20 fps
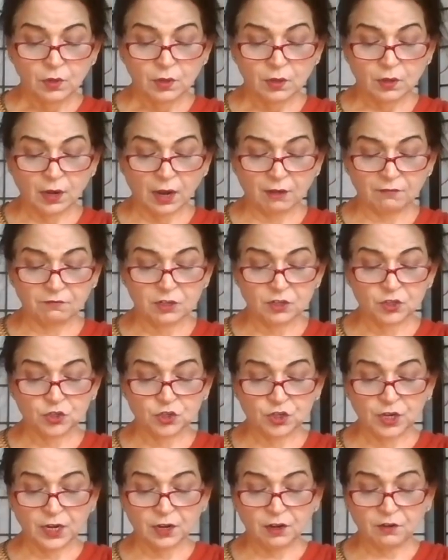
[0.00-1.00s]
Ravan
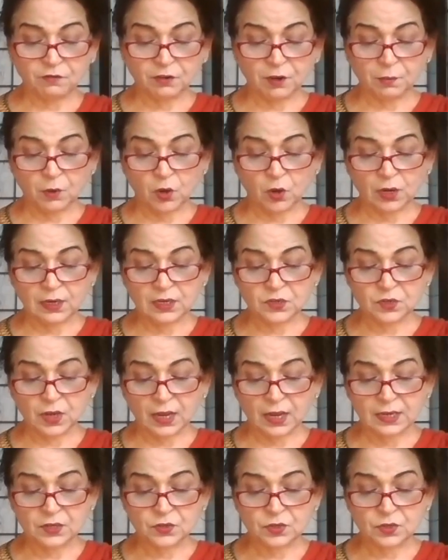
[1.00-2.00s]
stared from all his
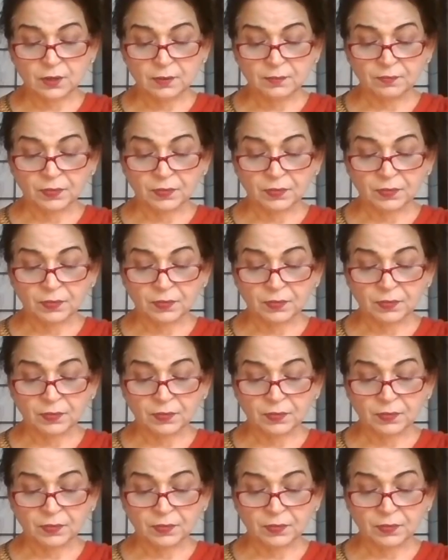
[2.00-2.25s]
eyes,